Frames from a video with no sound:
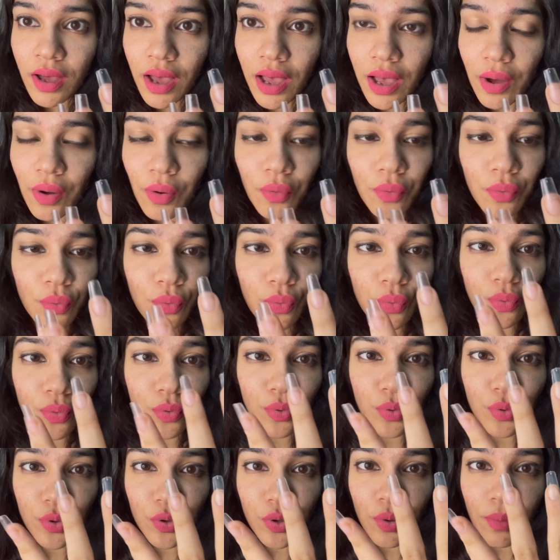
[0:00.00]
How
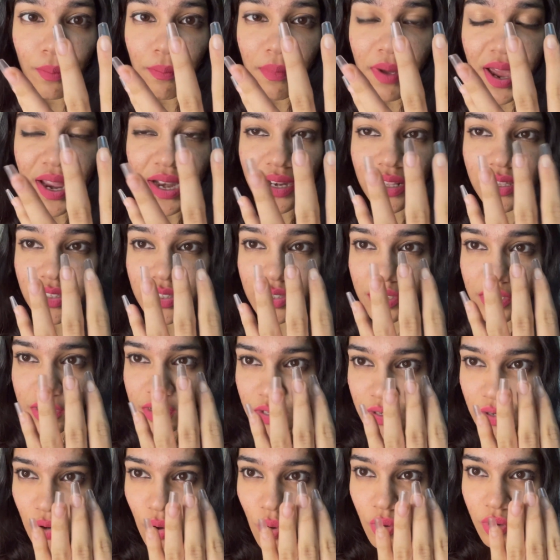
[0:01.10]
do you manage these
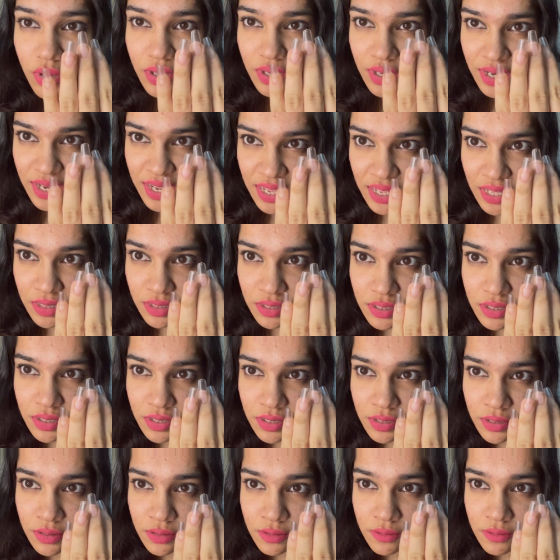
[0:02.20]
long nails?